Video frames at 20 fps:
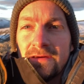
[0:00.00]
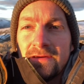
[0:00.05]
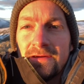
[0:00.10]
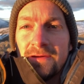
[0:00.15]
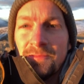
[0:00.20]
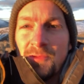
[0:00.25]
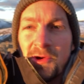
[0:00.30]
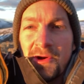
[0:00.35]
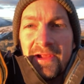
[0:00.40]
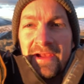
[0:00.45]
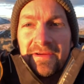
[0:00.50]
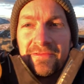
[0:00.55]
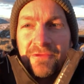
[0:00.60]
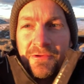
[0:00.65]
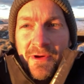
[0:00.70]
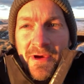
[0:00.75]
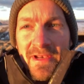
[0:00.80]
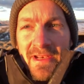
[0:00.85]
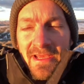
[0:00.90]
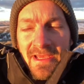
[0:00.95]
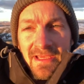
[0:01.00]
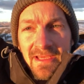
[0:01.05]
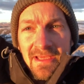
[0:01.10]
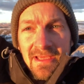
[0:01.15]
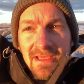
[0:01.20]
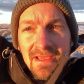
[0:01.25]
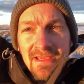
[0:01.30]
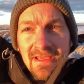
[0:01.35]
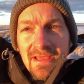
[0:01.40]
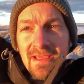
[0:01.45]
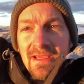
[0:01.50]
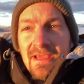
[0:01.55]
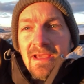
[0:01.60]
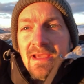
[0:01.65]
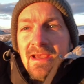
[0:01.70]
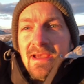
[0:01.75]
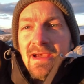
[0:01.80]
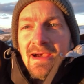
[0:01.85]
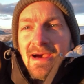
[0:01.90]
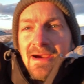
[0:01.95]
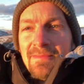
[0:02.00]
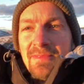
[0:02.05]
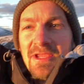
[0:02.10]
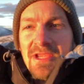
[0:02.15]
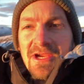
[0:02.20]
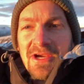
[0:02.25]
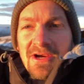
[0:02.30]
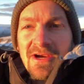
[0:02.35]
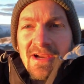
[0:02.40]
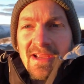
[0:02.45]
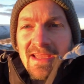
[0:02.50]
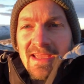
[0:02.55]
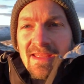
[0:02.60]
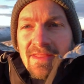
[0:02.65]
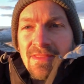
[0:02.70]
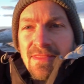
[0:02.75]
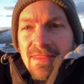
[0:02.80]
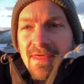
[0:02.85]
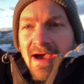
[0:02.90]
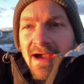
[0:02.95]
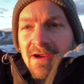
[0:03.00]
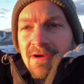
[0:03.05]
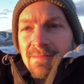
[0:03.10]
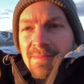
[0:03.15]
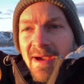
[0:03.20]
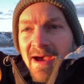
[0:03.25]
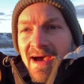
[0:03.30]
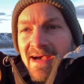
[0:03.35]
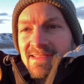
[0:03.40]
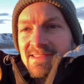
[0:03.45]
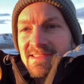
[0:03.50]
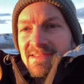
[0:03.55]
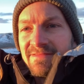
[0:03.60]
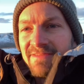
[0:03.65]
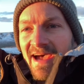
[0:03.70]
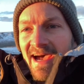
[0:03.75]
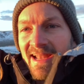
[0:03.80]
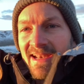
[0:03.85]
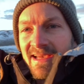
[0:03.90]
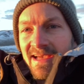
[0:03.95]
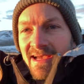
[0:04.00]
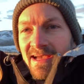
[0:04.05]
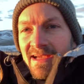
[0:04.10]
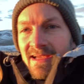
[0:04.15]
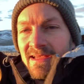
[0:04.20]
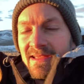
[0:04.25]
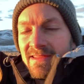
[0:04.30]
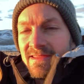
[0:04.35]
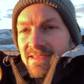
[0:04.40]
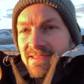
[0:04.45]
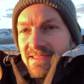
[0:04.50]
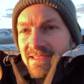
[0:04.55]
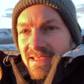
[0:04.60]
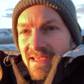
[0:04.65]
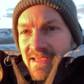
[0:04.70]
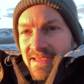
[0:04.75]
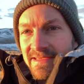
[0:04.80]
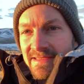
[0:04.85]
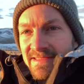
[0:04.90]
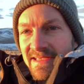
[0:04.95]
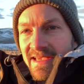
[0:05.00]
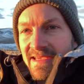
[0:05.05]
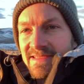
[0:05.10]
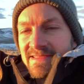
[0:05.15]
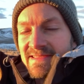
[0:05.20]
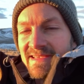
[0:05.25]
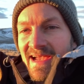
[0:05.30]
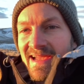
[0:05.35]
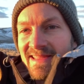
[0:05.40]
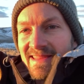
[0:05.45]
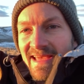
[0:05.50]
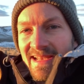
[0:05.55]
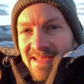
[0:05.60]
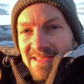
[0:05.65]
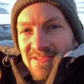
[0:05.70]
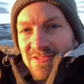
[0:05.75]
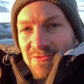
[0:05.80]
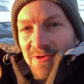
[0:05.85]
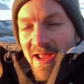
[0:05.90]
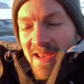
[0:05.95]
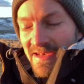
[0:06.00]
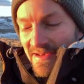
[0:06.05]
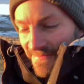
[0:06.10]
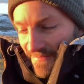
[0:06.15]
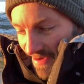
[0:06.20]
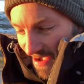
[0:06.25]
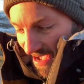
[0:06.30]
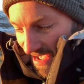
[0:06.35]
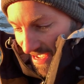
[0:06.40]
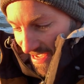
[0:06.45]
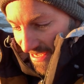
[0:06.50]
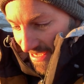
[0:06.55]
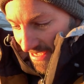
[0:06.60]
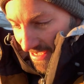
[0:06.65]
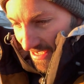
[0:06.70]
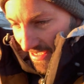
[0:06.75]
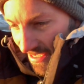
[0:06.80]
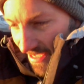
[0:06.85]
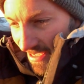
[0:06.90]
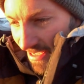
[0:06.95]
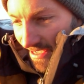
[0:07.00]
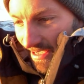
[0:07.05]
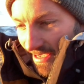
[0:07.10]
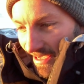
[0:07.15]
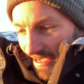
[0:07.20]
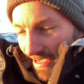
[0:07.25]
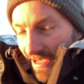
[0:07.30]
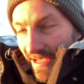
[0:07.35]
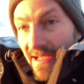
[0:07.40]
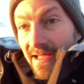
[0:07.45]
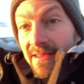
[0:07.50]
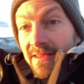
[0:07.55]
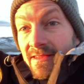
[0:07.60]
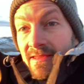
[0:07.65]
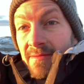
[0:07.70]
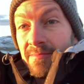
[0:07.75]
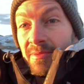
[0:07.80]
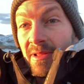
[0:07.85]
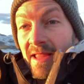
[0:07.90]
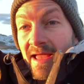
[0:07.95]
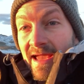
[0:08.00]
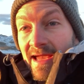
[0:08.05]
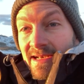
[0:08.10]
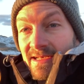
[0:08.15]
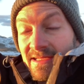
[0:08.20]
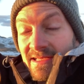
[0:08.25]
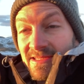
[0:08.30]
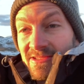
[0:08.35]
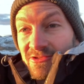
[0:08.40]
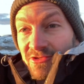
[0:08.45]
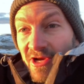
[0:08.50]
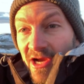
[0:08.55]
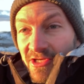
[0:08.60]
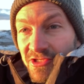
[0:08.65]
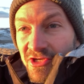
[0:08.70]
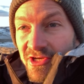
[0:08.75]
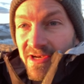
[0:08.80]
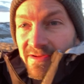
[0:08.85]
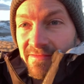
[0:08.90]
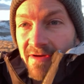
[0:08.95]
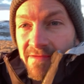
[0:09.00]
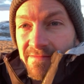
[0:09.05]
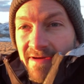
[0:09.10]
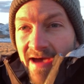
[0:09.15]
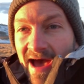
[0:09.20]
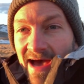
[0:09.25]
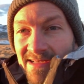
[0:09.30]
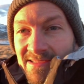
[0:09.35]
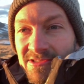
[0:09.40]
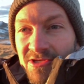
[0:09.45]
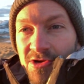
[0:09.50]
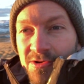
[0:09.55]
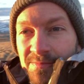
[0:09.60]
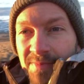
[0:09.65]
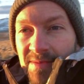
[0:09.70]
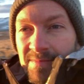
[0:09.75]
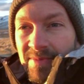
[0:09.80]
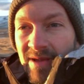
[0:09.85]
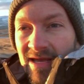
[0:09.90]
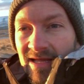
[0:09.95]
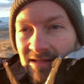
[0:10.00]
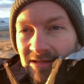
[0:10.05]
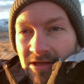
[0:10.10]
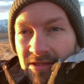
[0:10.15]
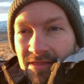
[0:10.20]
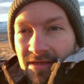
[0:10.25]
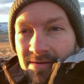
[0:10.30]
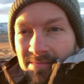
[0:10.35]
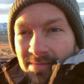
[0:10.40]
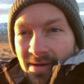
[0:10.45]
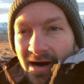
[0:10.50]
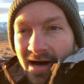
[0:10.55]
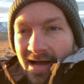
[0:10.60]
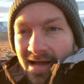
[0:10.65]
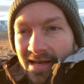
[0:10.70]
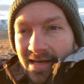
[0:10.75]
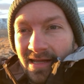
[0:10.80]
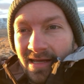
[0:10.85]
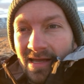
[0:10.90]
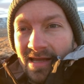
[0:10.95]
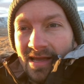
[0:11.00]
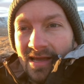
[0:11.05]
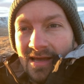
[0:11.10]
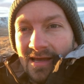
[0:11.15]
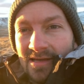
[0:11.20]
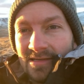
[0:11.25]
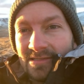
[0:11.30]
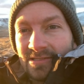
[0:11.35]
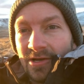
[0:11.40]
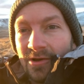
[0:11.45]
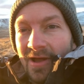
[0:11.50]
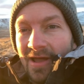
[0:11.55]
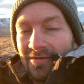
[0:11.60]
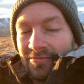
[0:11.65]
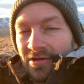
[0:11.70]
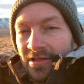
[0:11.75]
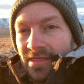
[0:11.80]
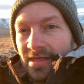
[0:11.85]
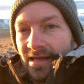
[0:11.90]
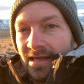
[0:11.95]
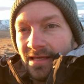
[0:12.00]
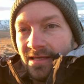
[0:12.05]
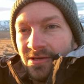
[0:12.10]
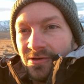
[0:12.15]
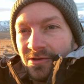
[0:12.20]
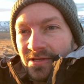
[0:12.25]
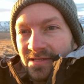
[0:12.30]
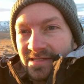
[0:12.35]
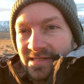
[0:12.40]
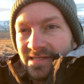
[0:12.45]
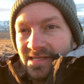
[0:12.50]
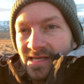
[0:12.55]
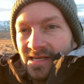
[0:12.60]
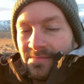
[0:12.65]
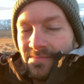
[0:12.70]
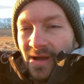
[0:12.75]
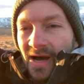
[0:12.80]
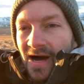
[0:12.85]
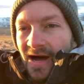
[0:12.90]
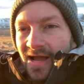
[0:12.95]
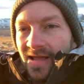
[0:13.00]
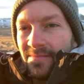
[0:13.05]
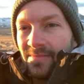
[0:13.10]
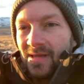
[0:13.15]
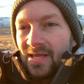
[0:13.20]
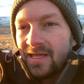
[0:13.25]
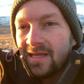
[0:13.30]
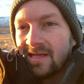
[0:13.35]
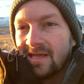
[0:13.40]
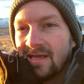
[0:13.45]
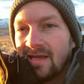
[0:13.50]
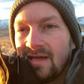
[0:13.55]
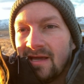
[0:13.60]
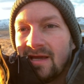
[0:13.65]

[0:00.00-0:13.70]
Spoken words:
Good morning, everyone. I'm here in Thacker Pass, Nevada. This is a site that is threatened by the planned construction of a vast open pit lithium mine. So everything you can see behind me